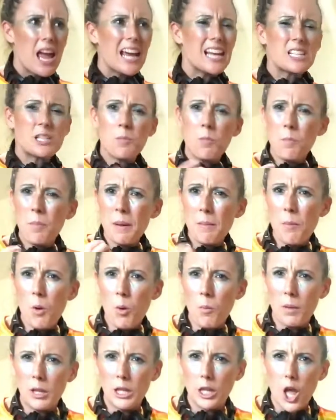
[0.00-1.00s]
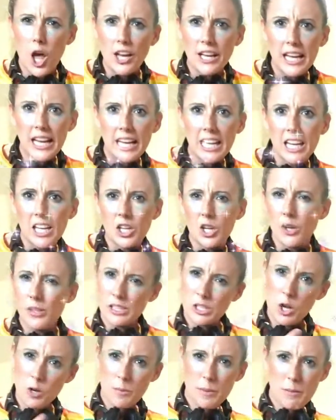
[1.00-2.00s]
It's a bit more melodic, you know,
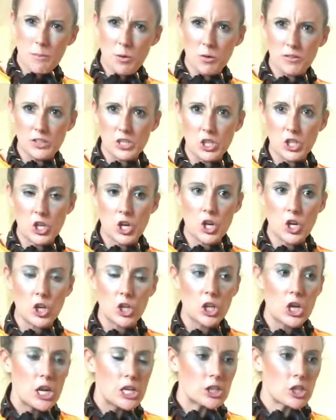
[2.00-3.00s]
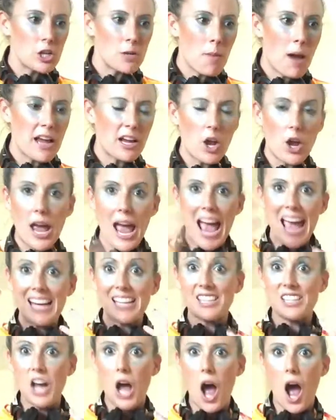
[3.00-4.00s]
it's got a bit more of a tune. So you might go, hey,
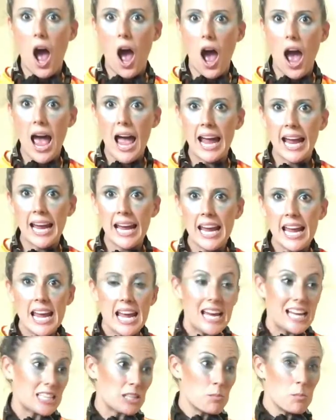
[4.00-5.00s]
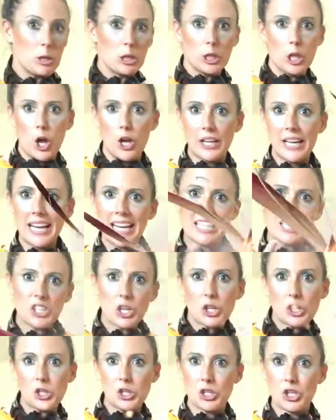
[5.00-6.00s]
it's high, it's melodic, it's
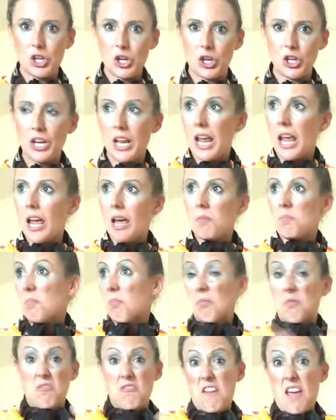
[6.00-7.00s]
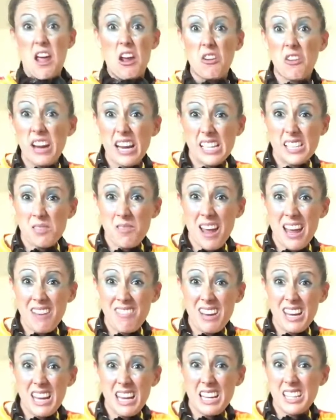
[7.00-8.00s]
got a tune. Fairies
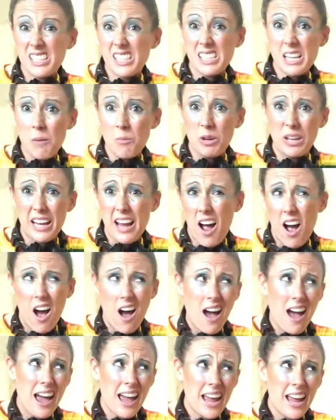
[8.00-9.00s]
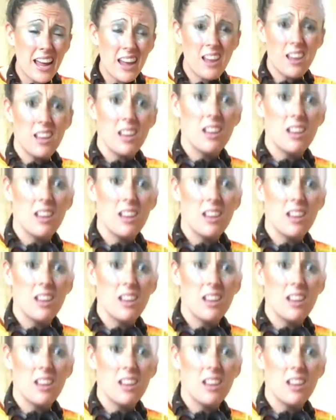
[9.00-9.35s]
maybe, because it's up really high.